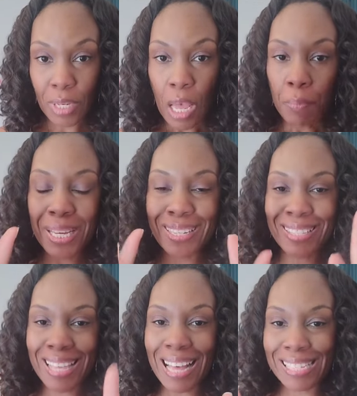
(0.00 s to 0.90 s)
Because
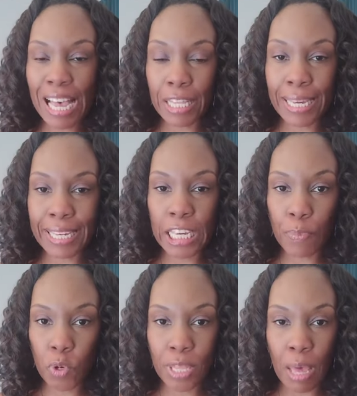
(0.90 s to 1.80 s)
that's how they
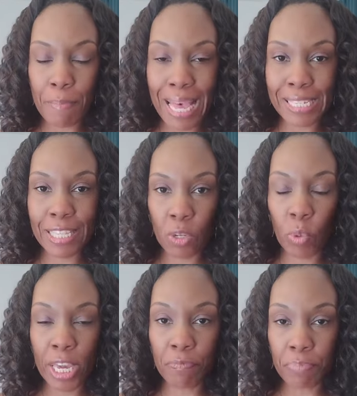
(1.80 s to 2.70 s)
keep you in that masculine
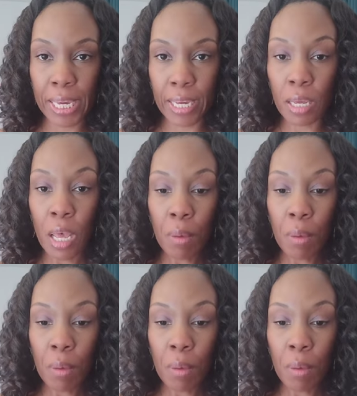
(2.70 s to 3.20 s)
way of being.